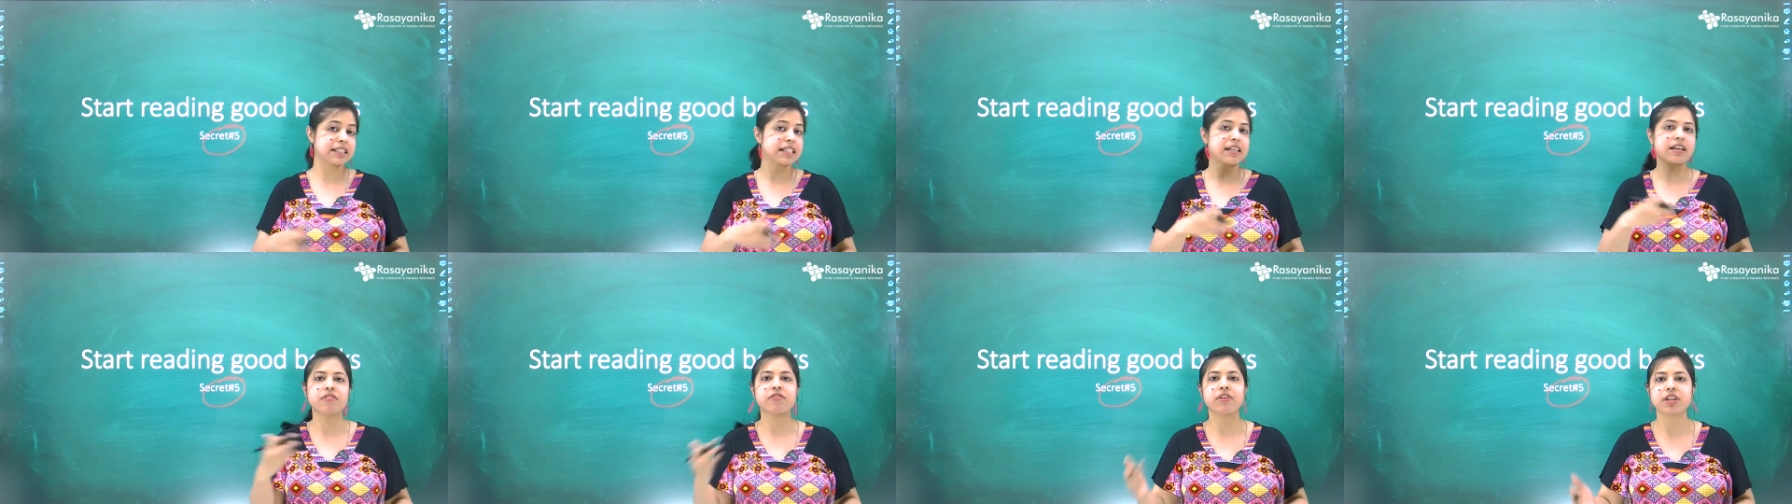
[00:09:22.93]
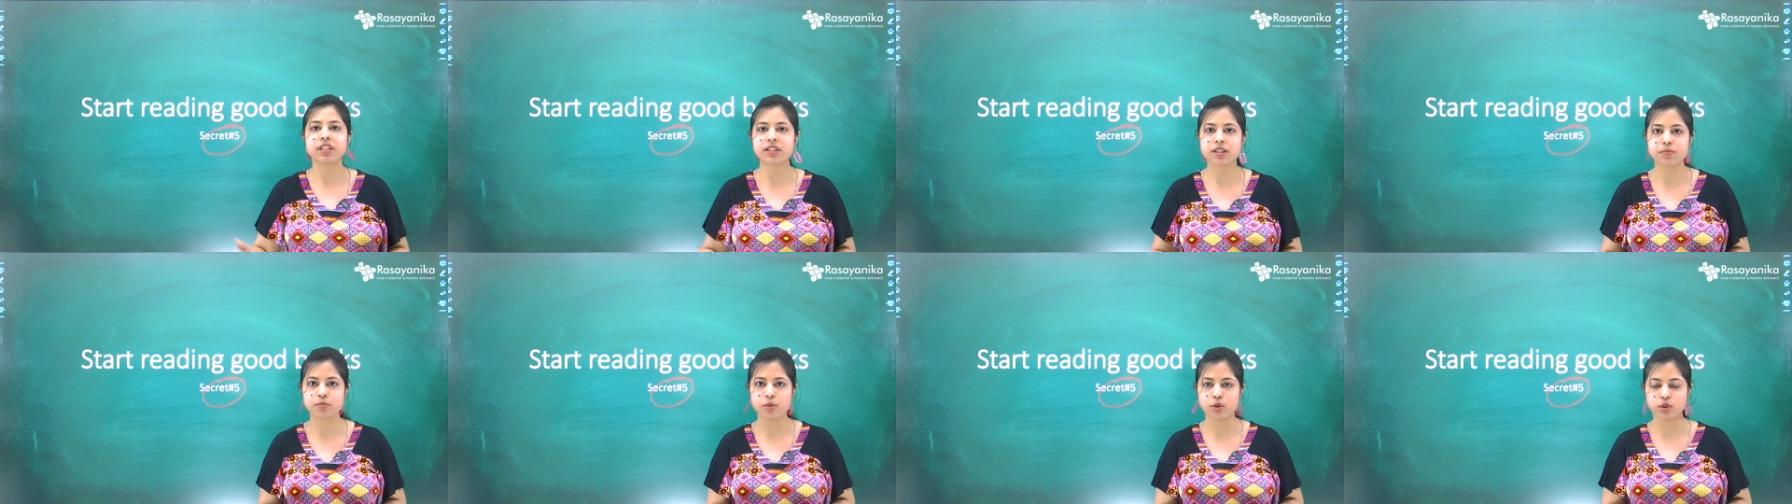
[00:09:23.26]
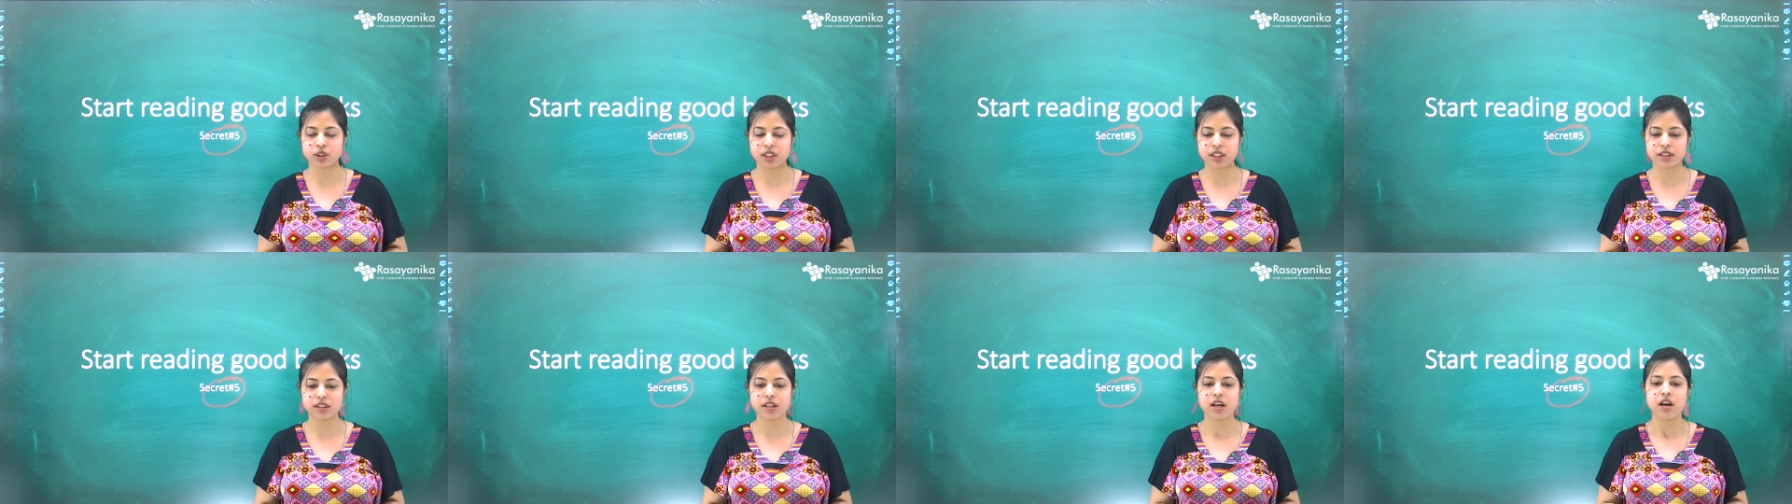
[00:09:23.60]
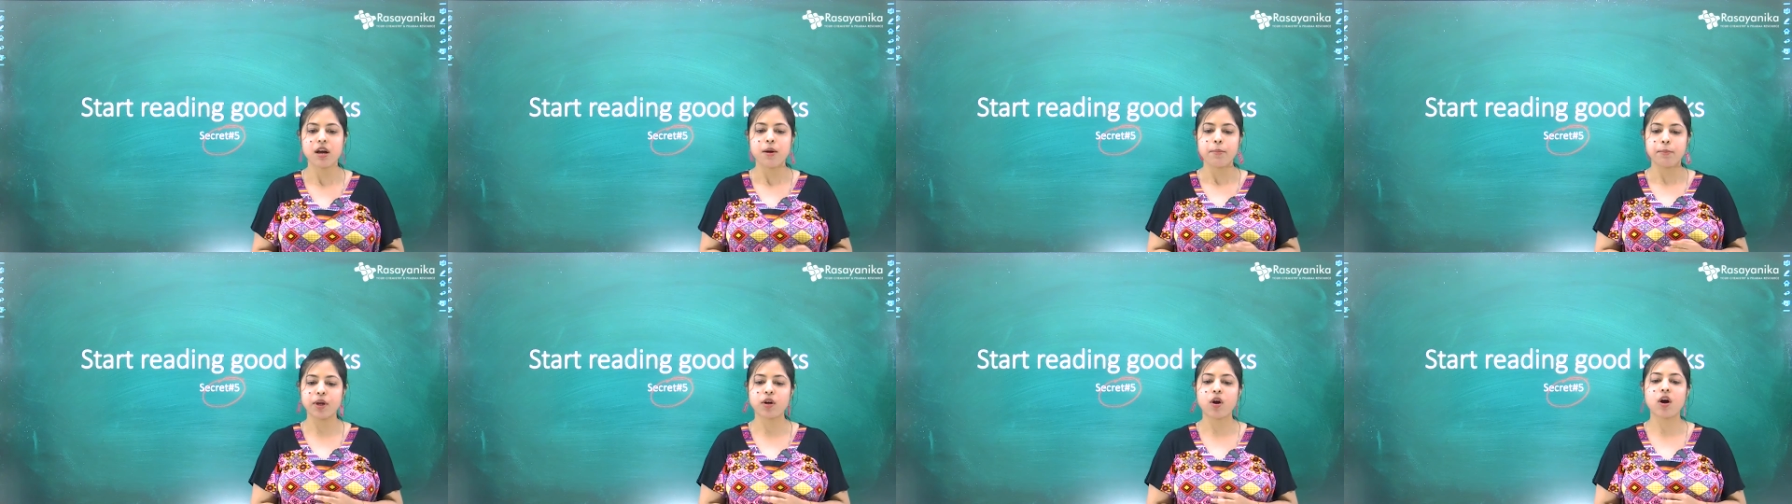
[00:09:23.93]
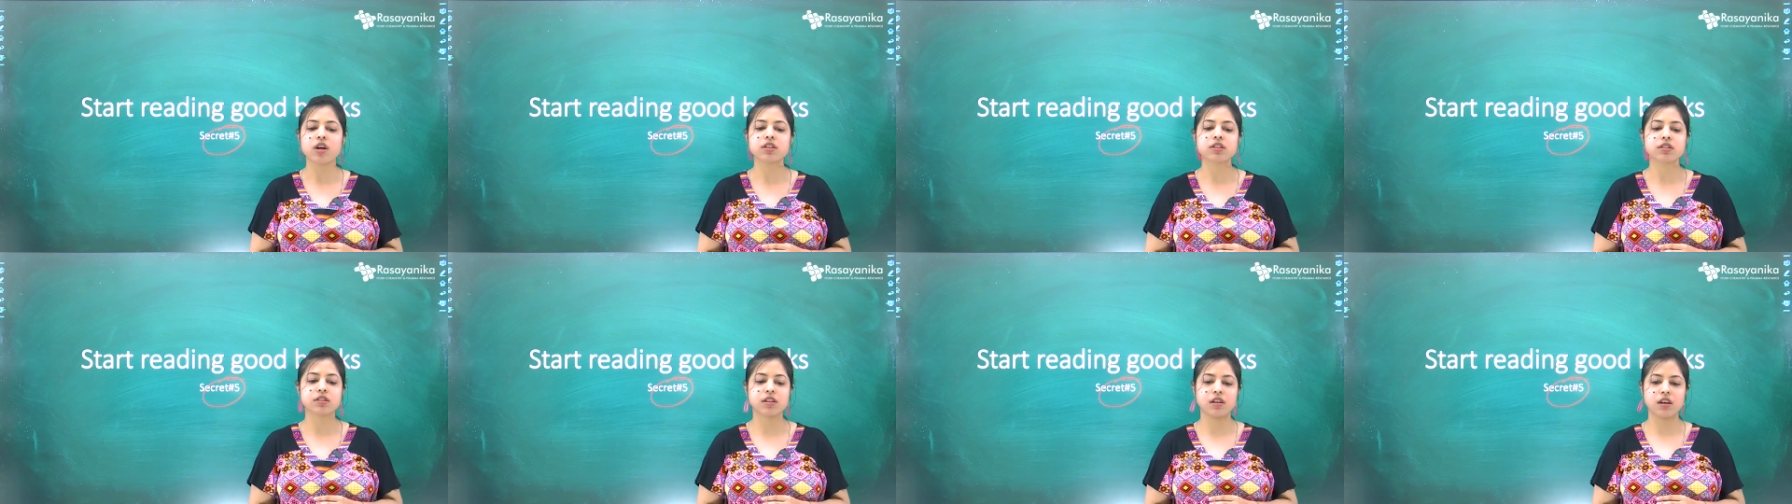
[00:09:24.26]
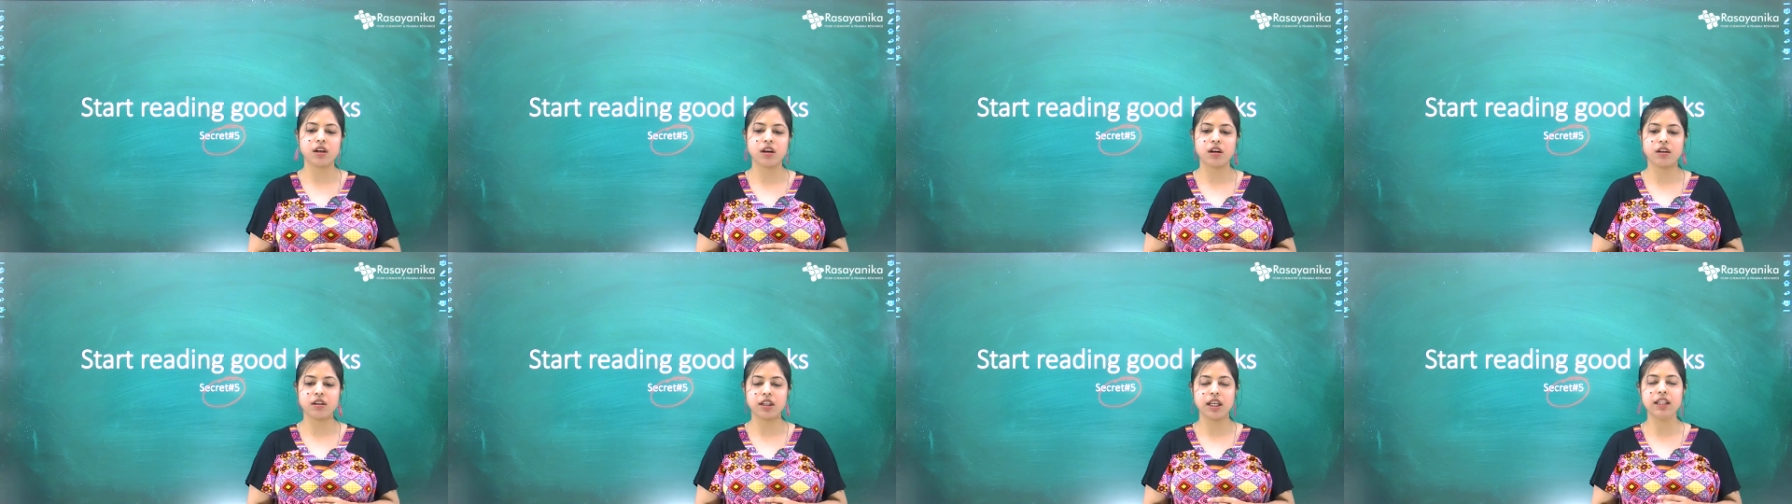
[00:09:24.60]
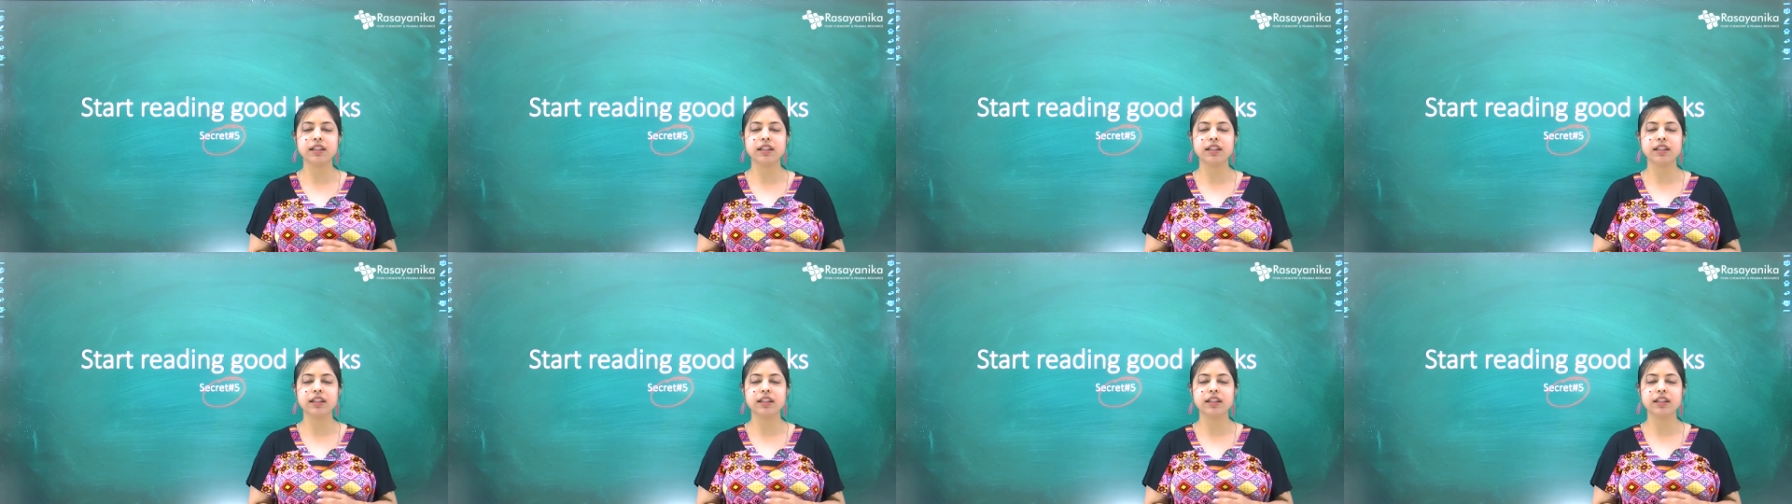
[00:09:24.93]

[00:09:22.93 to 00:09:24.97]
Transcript: the reference books because uh,